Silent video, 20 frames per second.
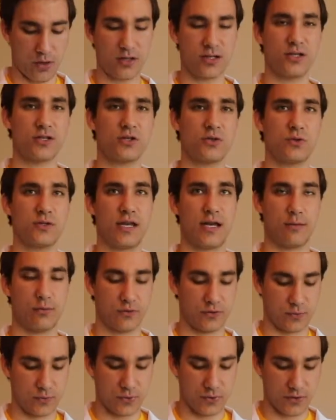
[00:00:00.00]
to 2
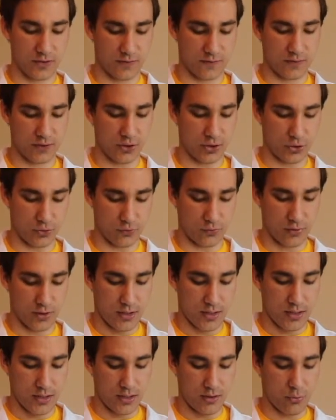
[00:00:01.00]
tablespoons of glue.
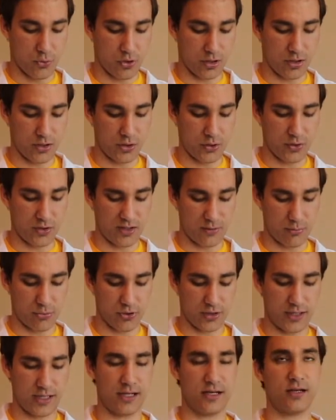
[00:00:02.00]
The more glue you
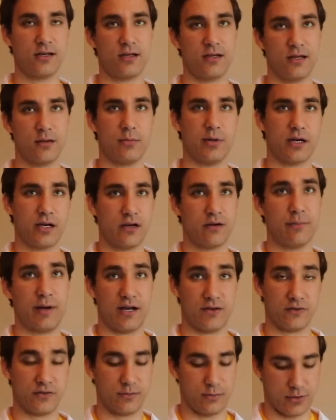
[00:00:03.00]
put in, the bigger
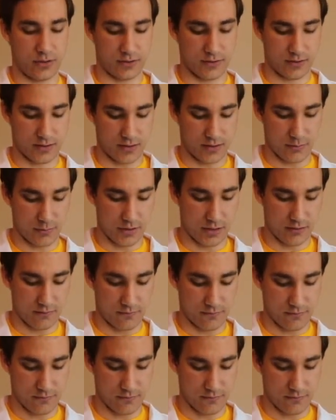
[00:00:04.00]
bouncy ball is going to be.